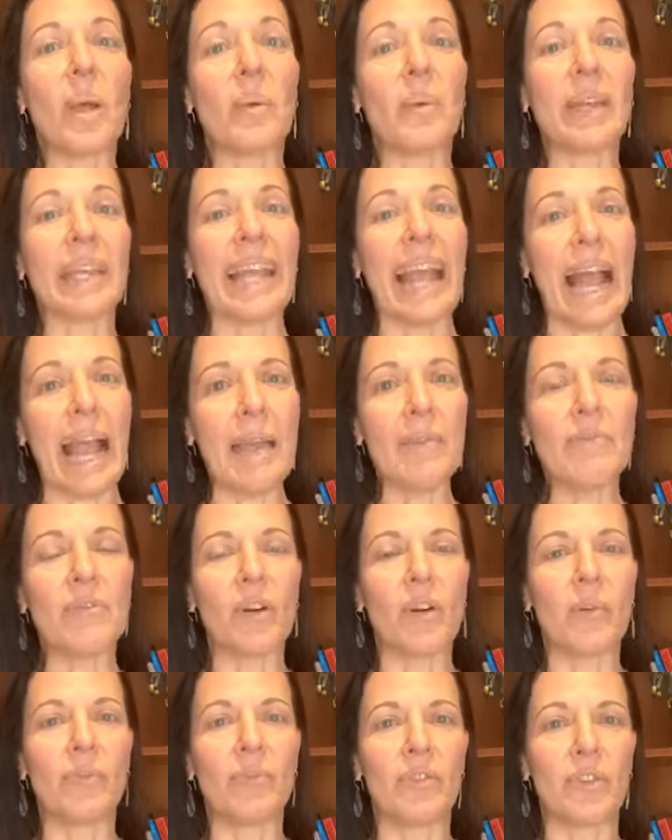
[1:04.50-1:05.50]
where we came
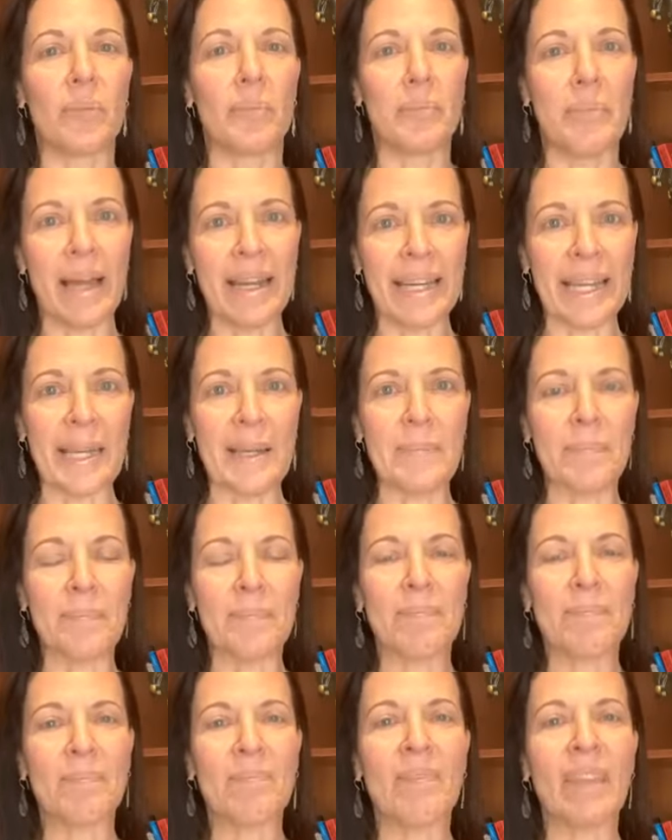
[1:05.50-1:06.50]
from money.
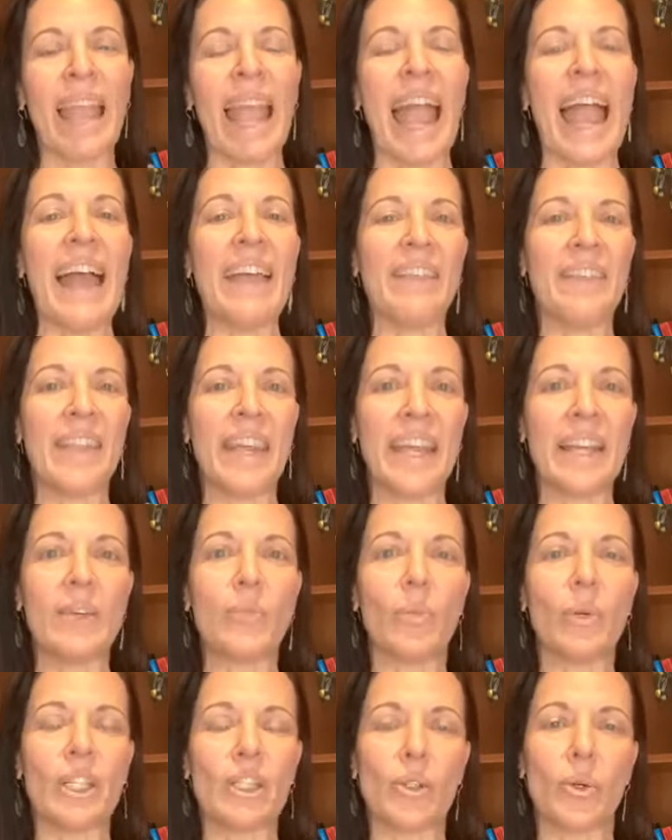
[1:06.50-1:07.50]
And
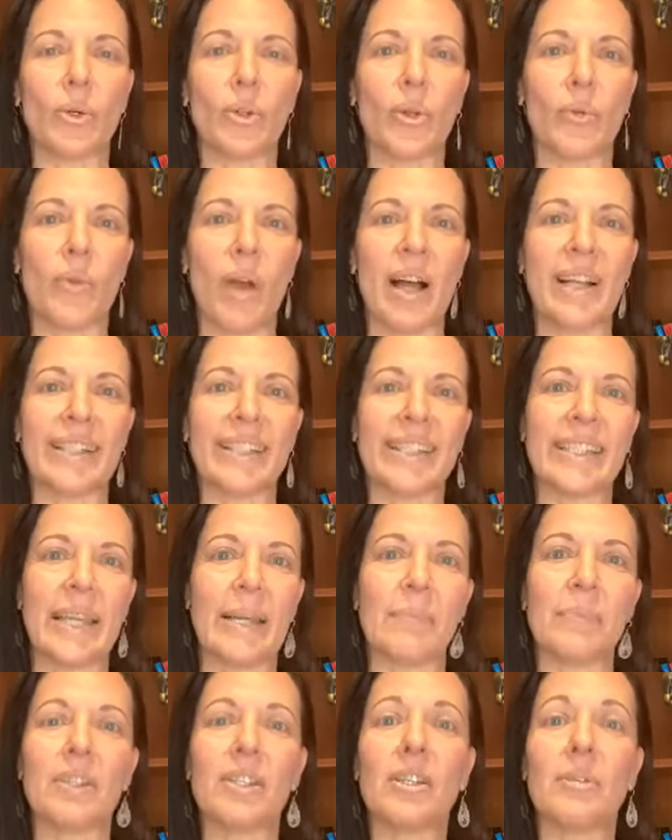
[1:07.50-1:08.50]
then we took the right
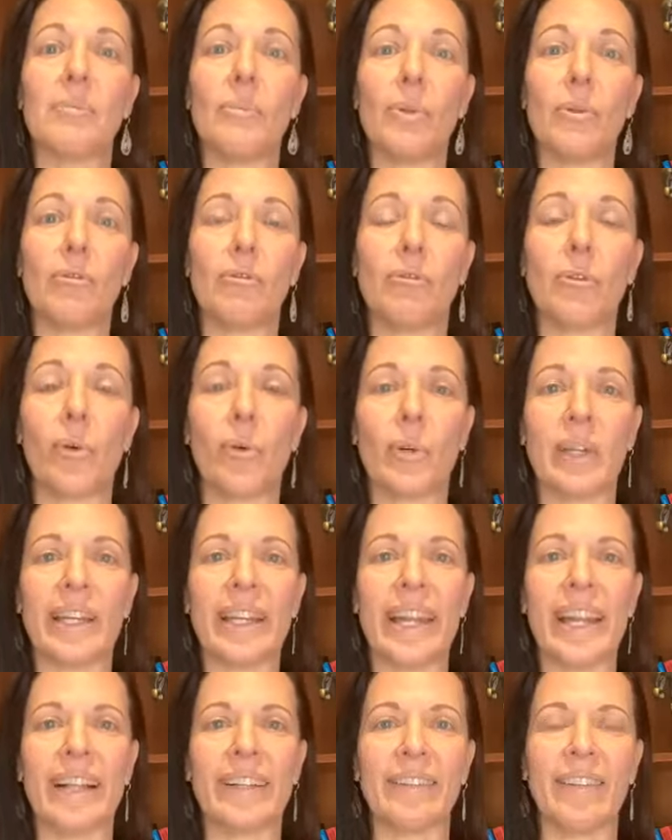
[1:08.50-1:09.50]
steps to move forward
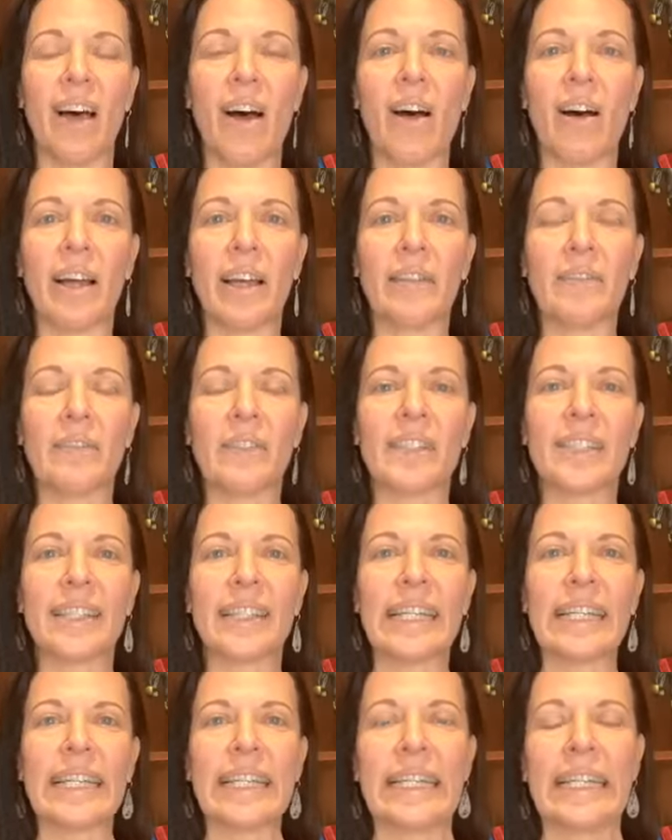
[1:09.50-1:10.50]
in our lives.
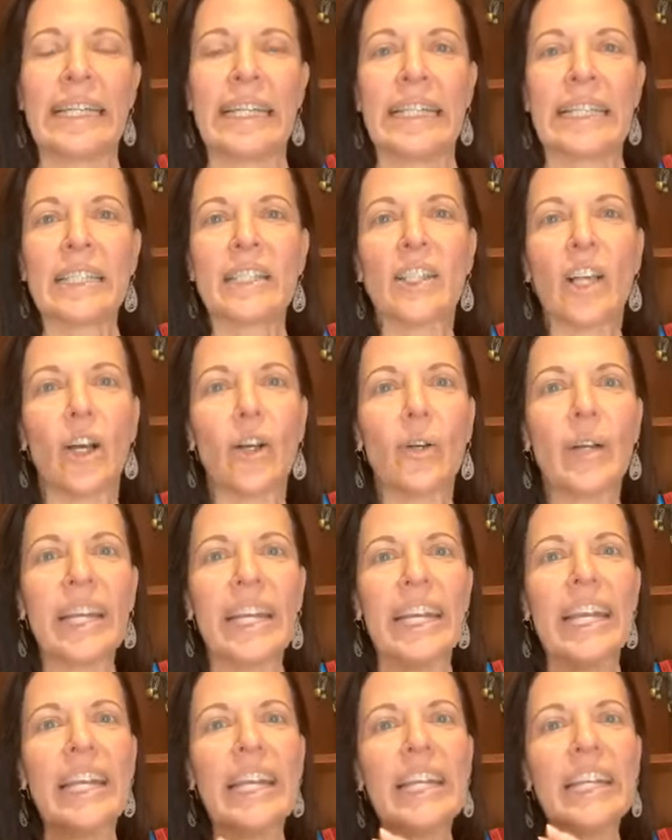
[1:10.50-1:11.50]
So
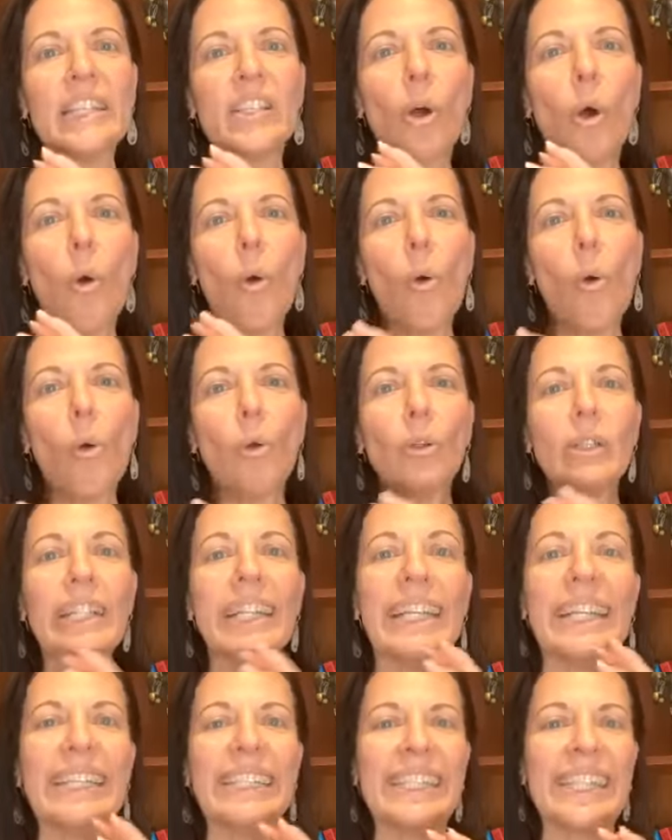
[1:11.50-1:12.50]
it is all
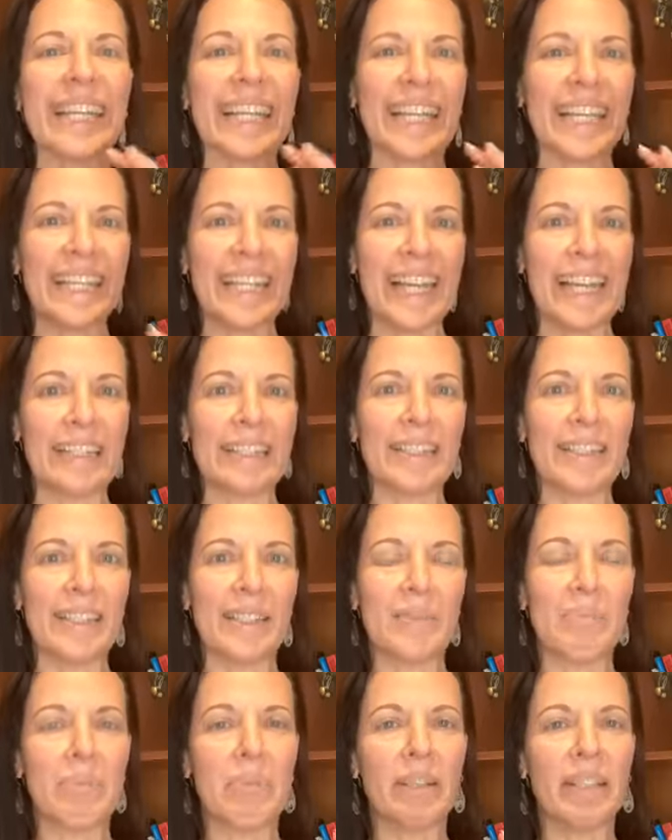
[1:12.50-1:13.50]

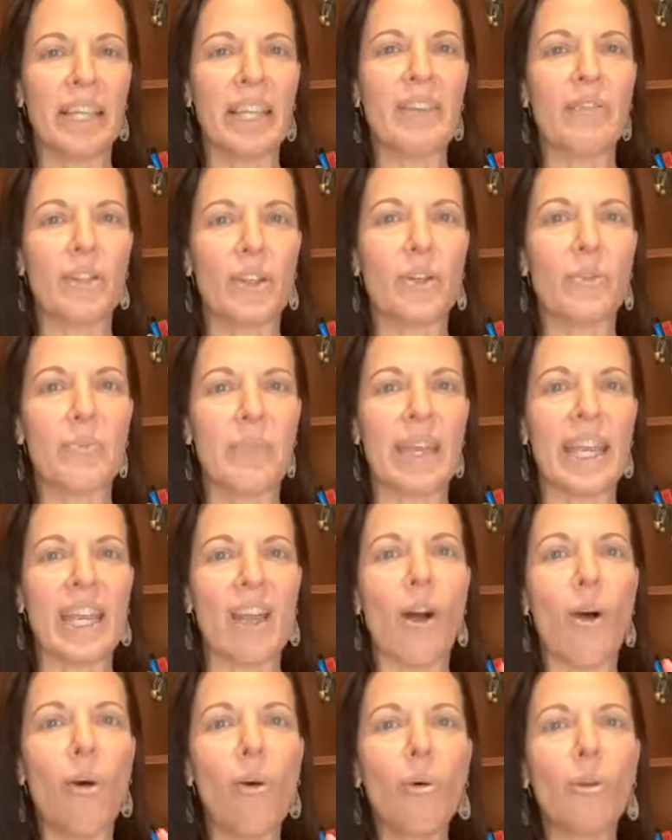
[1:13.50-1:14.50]
interconnected. Believe you
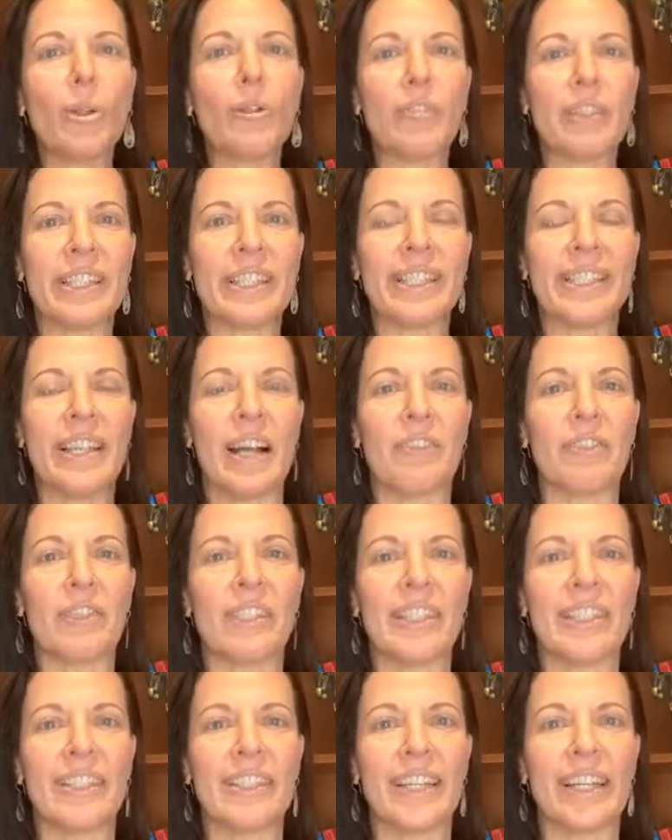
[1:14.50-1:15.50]
me, all of this stuff
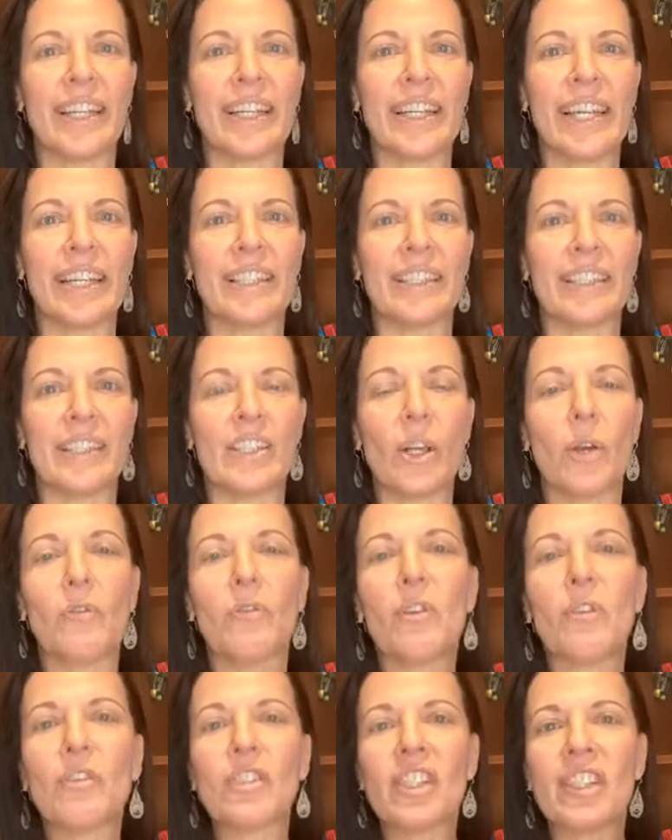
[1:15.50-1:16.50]
is interconnected. So
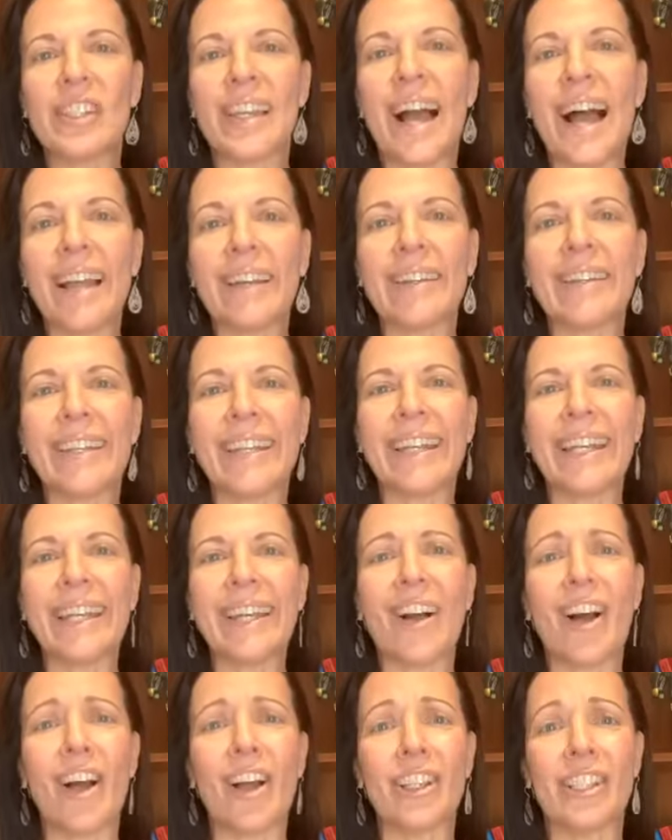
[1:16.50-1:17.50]
if you've started
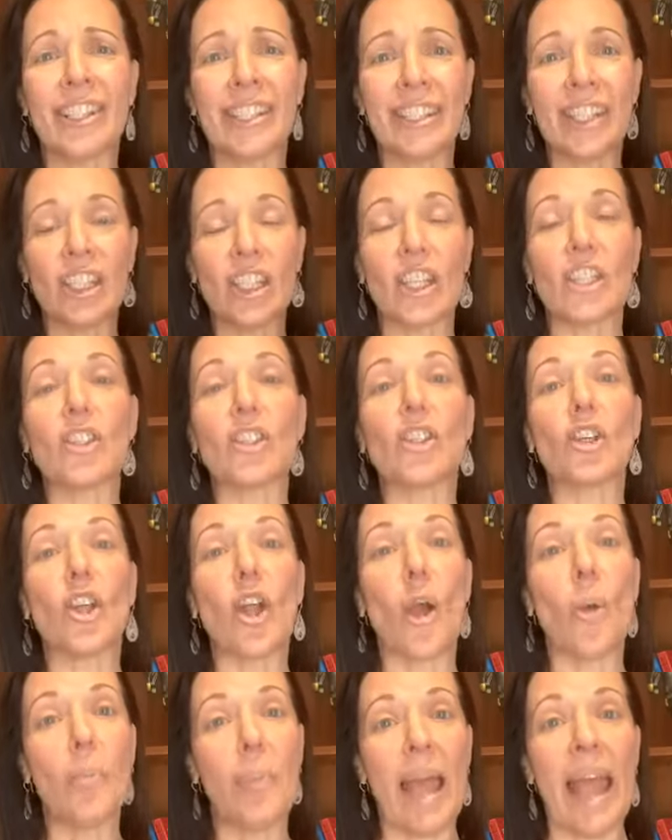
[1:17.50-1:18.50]
here, I suggest you
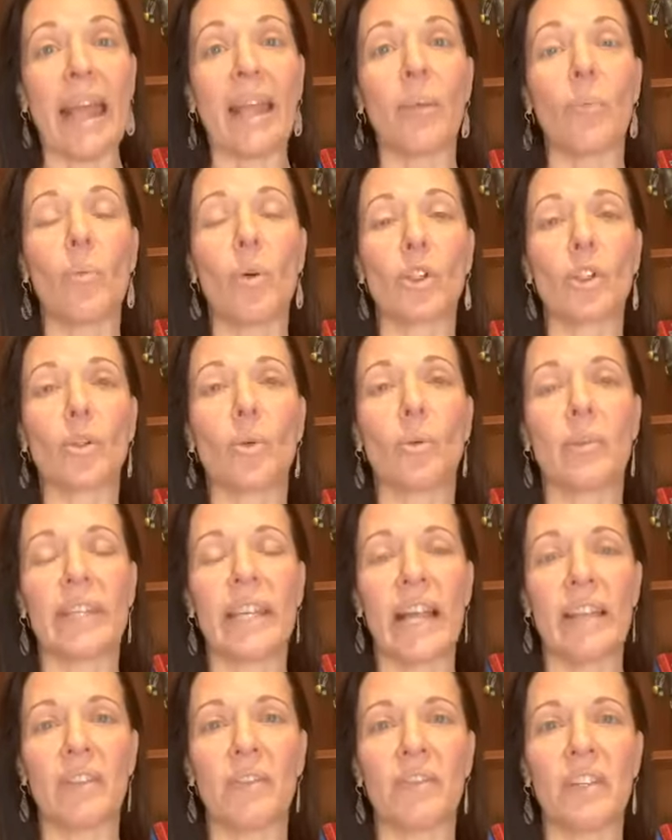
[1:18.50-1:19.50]
go back and watch all the
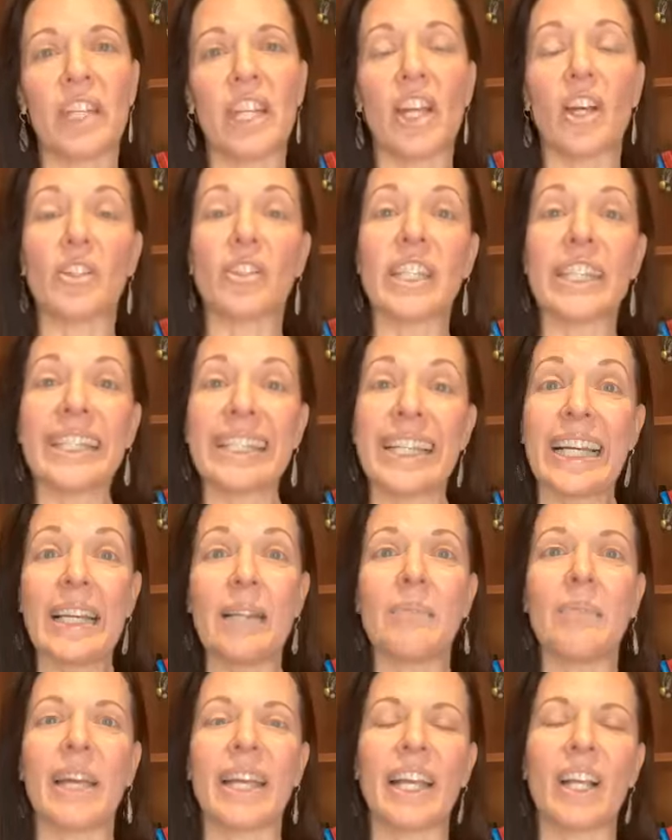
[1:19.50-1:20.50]
other videos. It's going
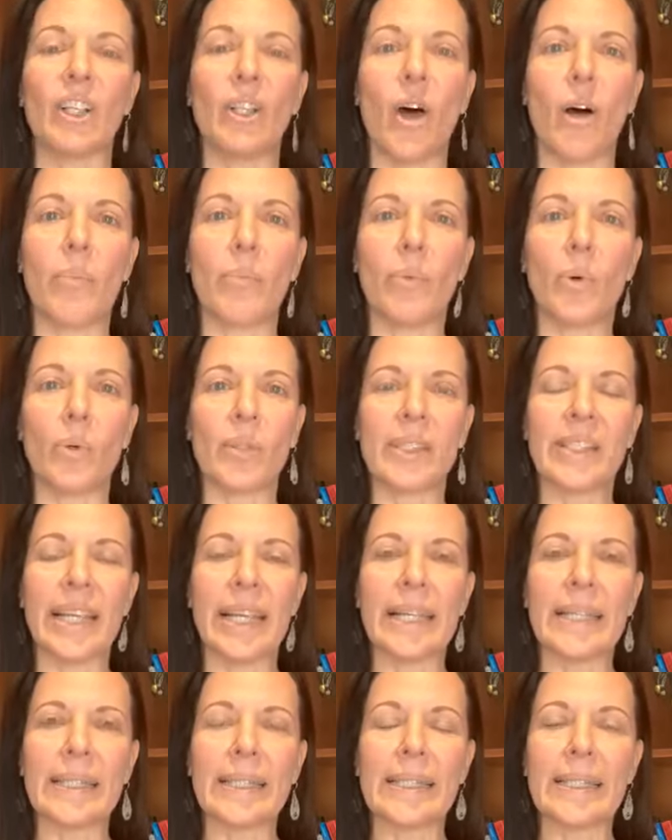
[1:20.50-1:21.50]
to make a lot more
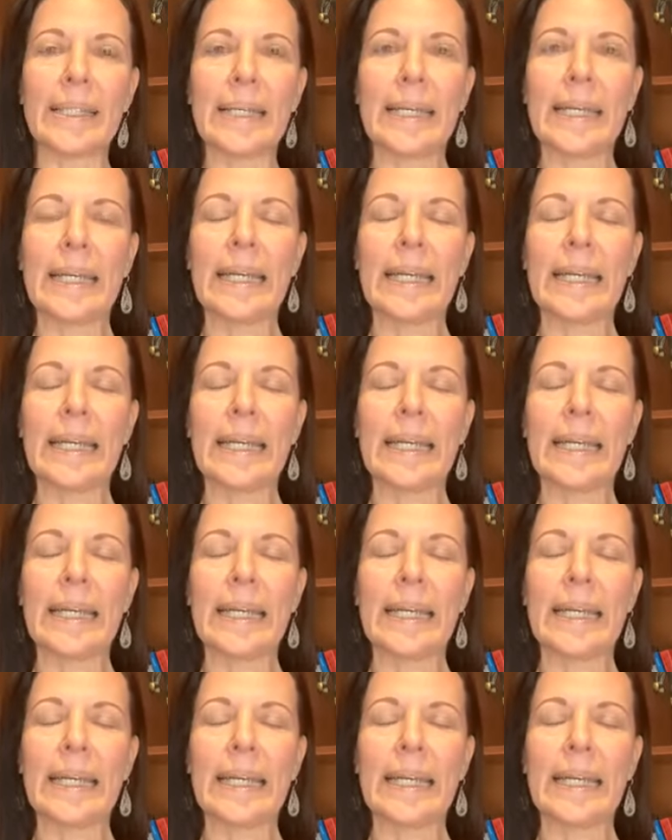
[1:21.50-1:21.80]
sense.